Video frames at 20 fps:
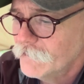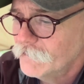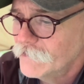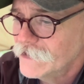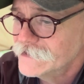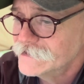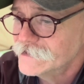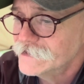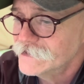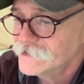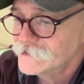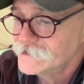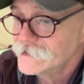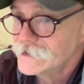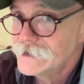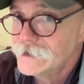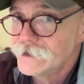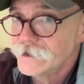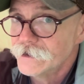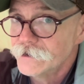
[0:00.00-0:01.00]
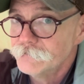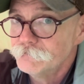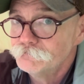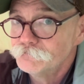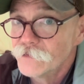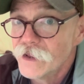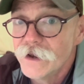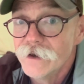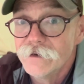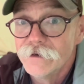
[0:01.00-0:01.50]
as it is here
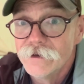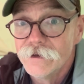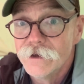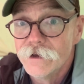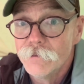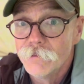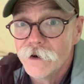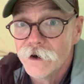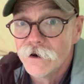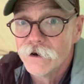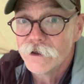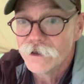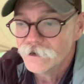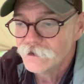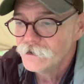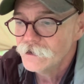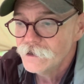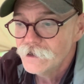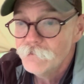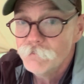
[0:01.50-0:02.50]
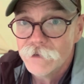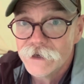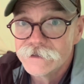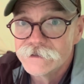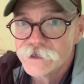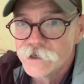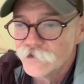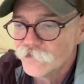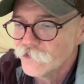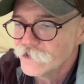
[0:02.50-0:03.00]
at American
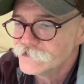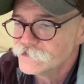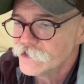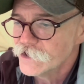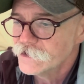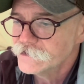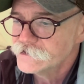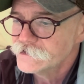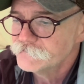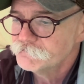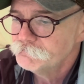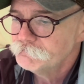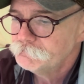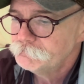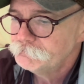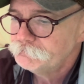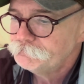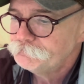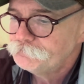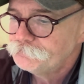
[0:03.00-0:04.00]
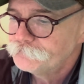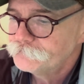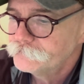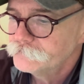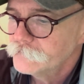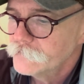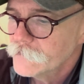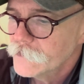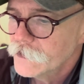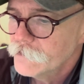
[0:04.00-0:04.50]
Mexican restaurants.
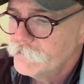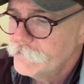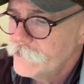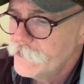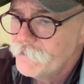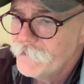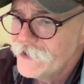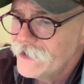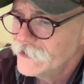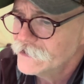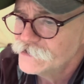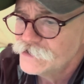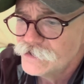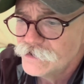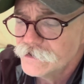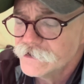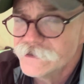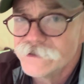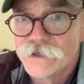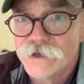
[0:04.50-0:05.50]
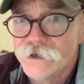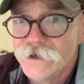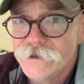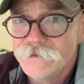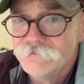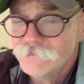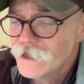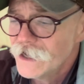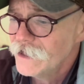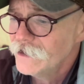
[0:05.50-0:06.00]
But man, it sure is good.
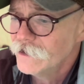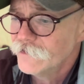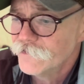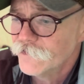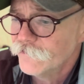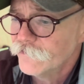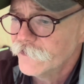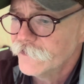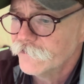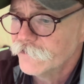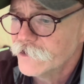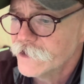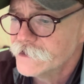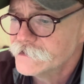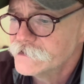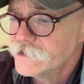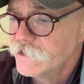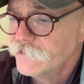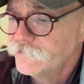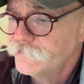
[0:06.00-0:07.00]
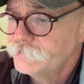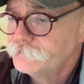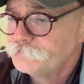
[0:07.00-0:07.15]
I love the flavor of that stuff.